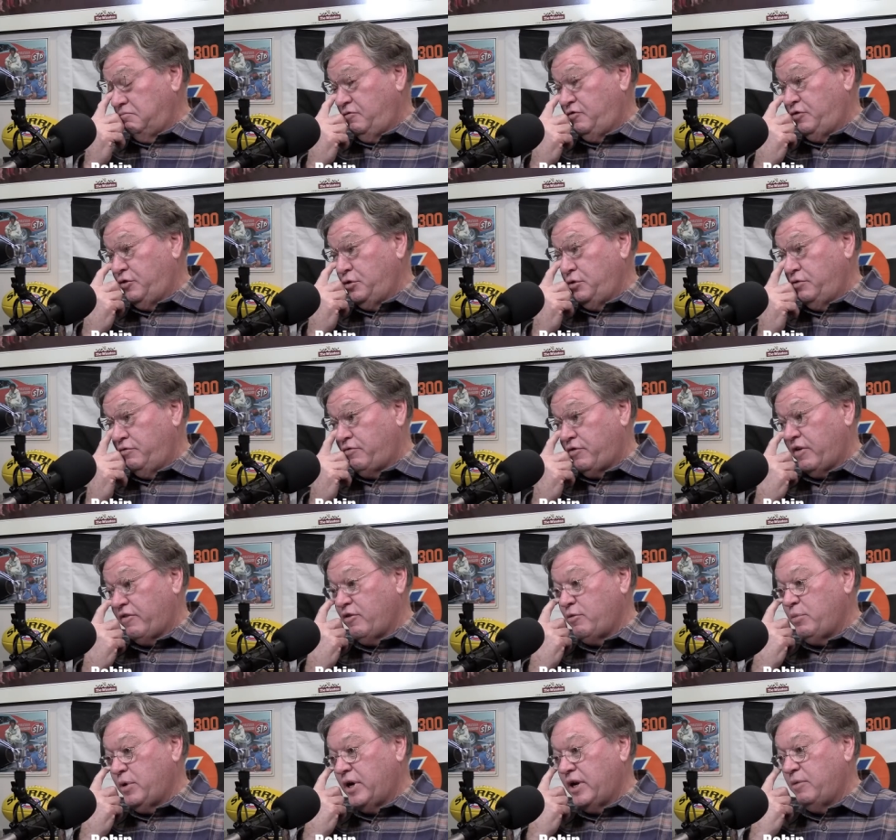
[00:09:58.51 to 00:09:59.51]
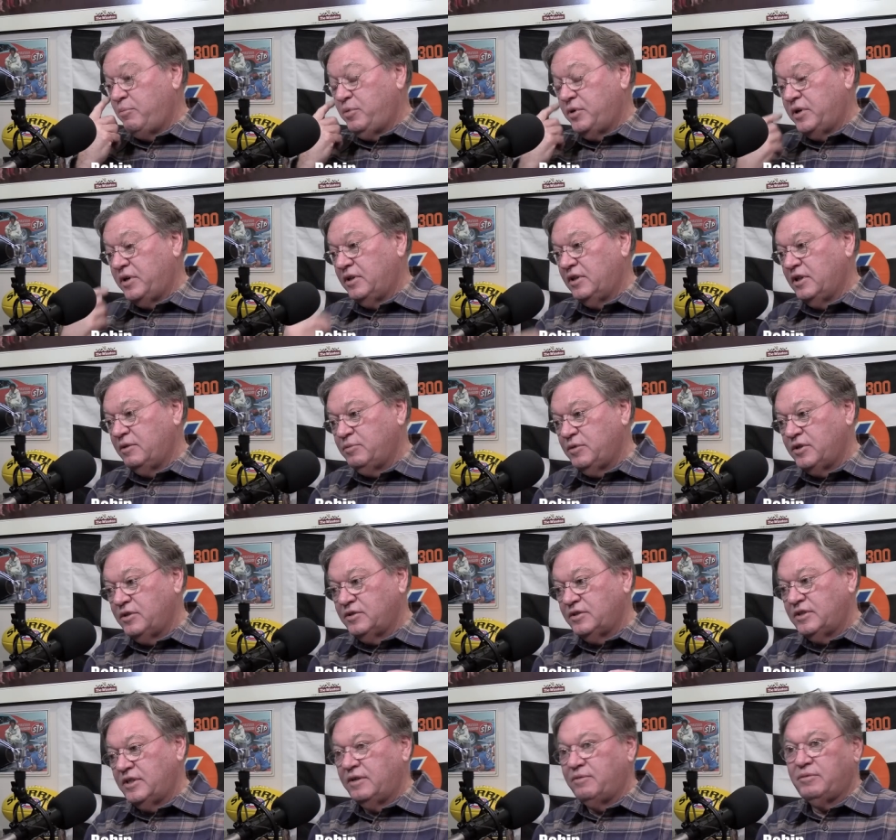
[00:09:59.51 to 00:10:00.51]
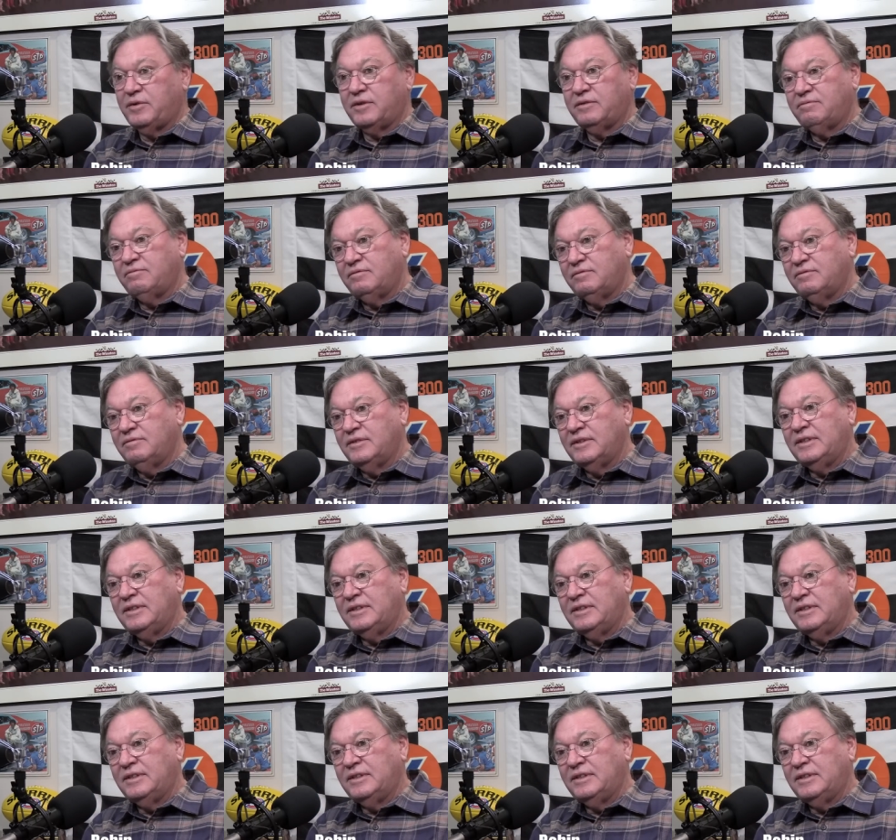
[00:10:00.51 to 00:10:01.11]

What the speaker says: food for everybody to put in limos. And then we